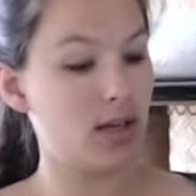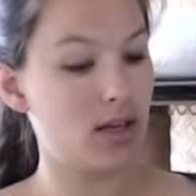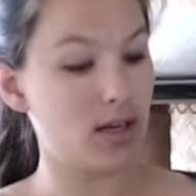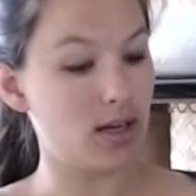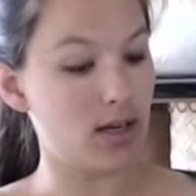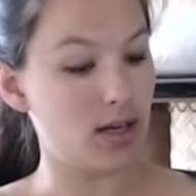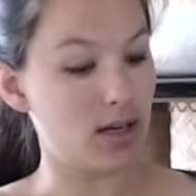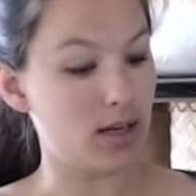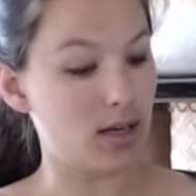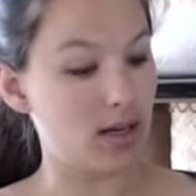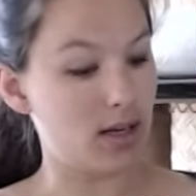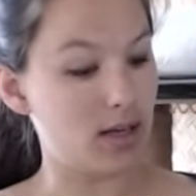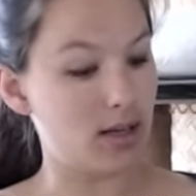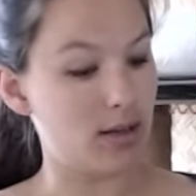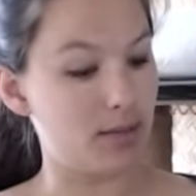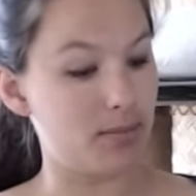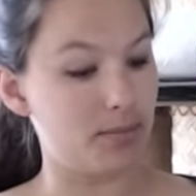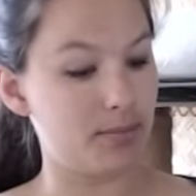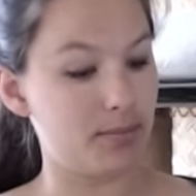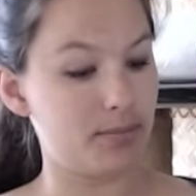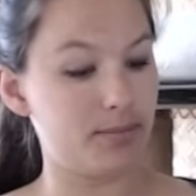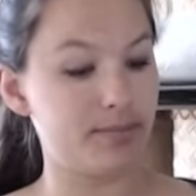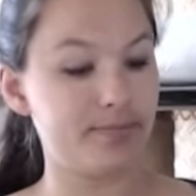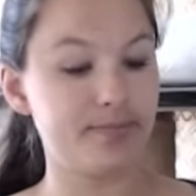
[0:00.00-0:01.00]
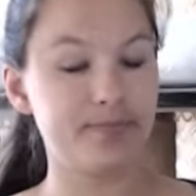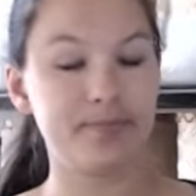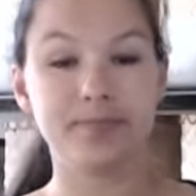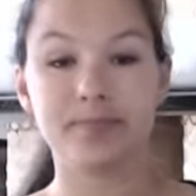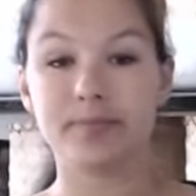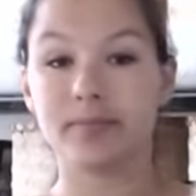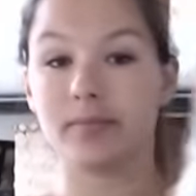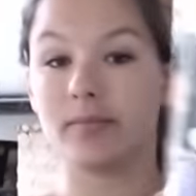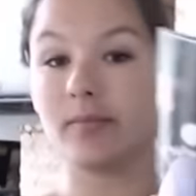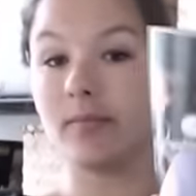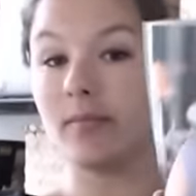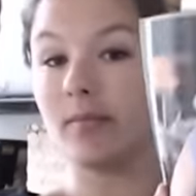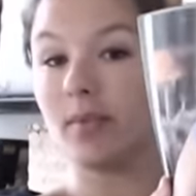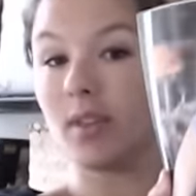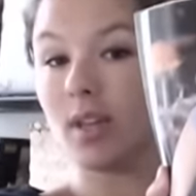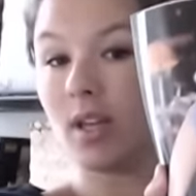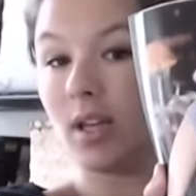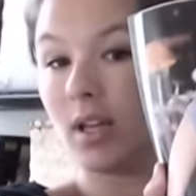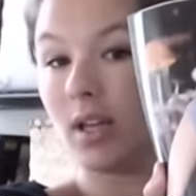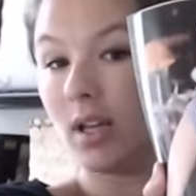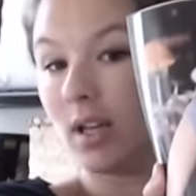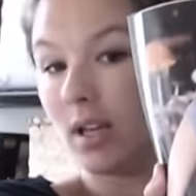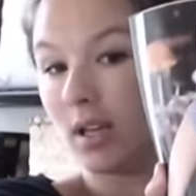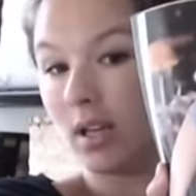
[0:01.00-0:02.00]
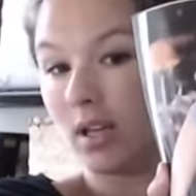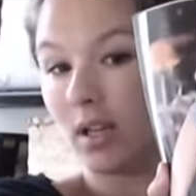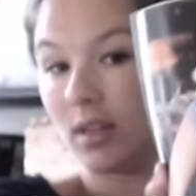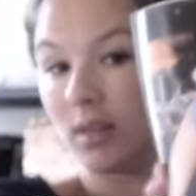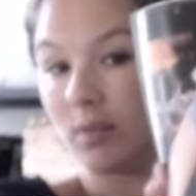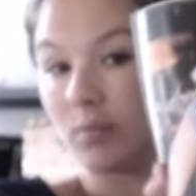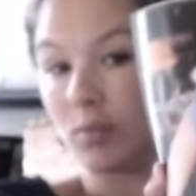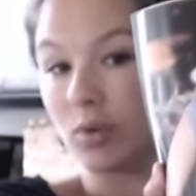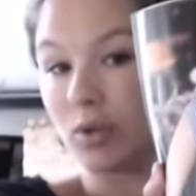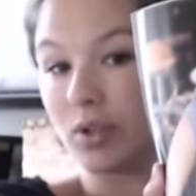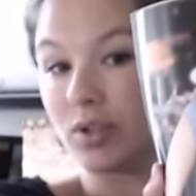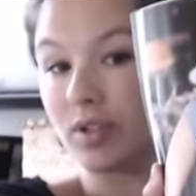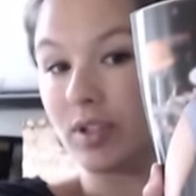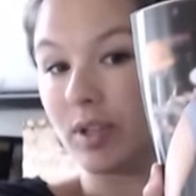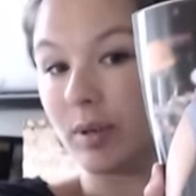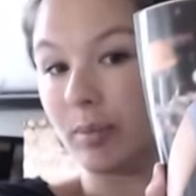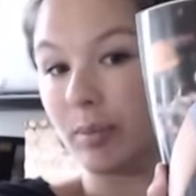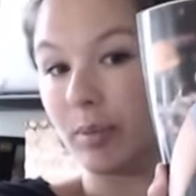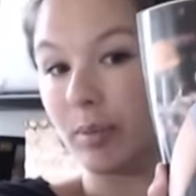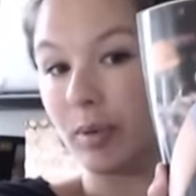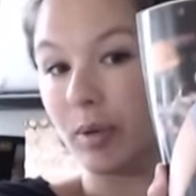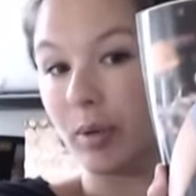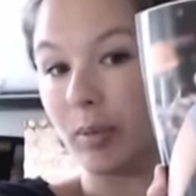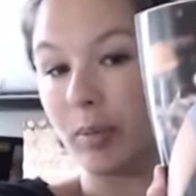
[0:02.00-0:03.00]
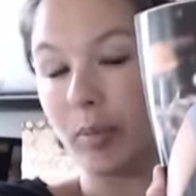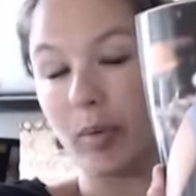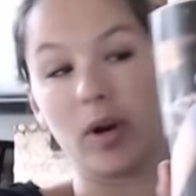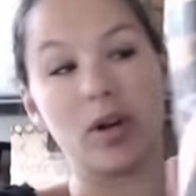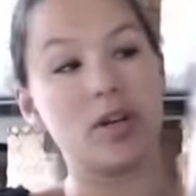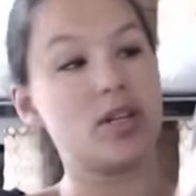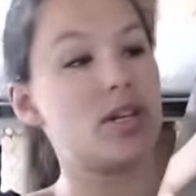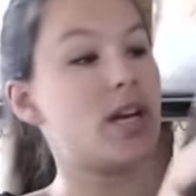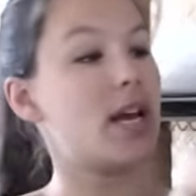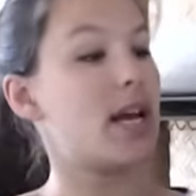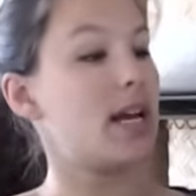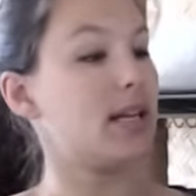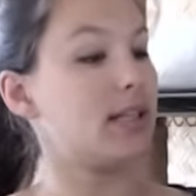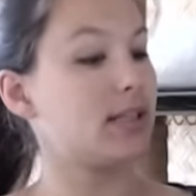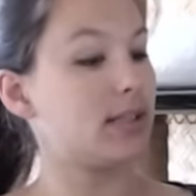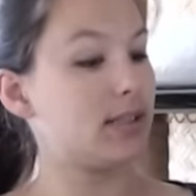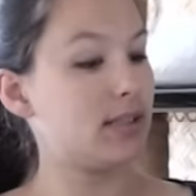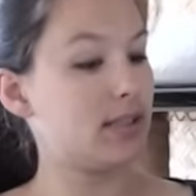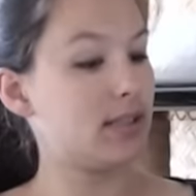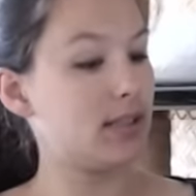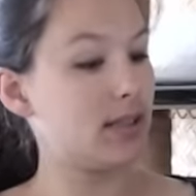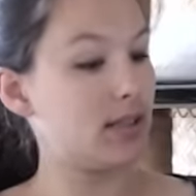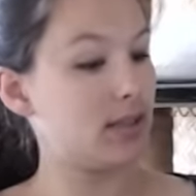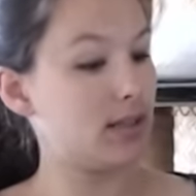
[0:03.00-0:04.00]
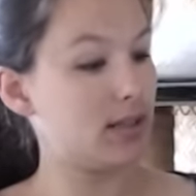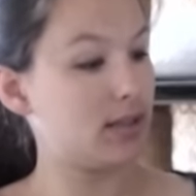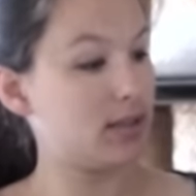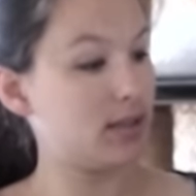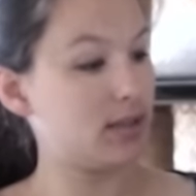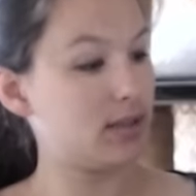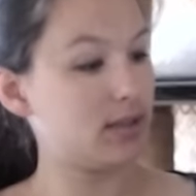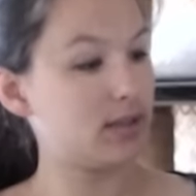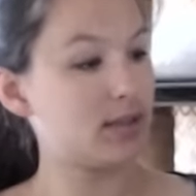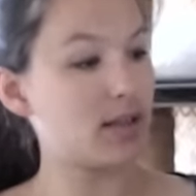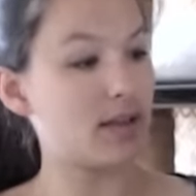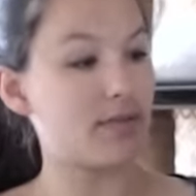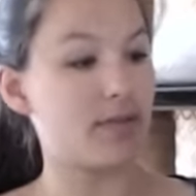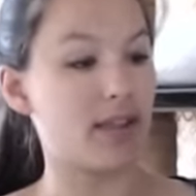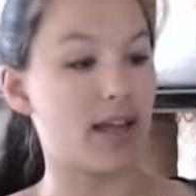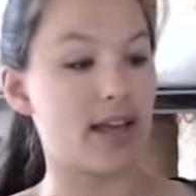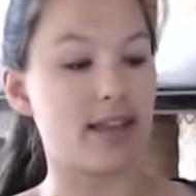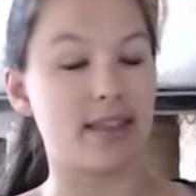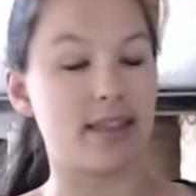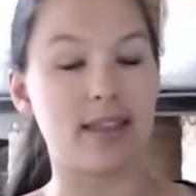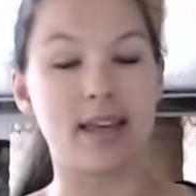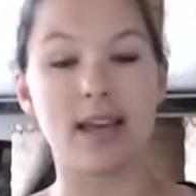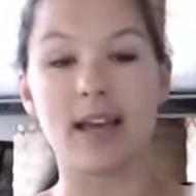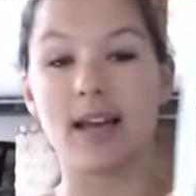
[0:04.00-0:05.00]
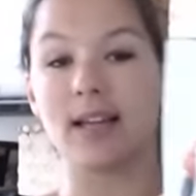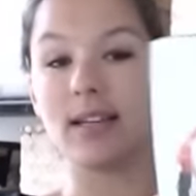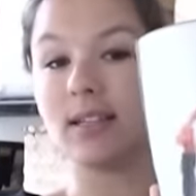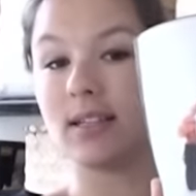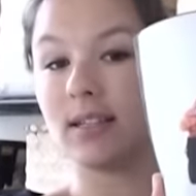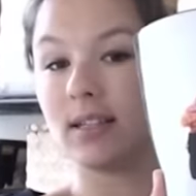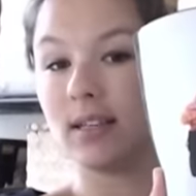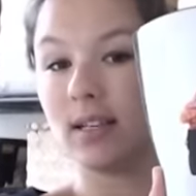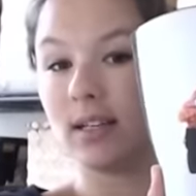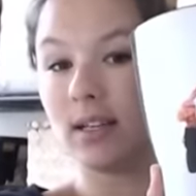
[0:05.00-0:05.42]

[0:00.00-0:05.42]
the more simple projects, stuff like that.